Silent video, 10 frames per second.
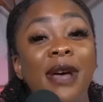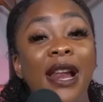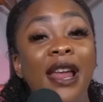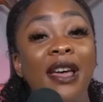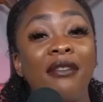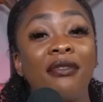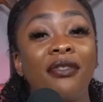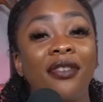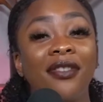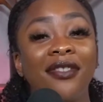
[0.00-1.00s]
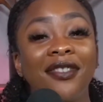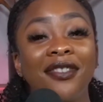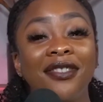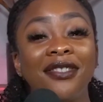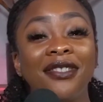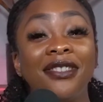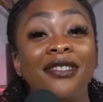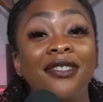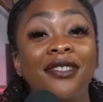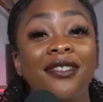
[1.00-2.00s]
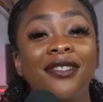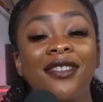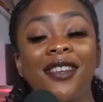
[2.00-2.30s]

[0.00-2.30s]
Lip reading: life. Mm-hmm.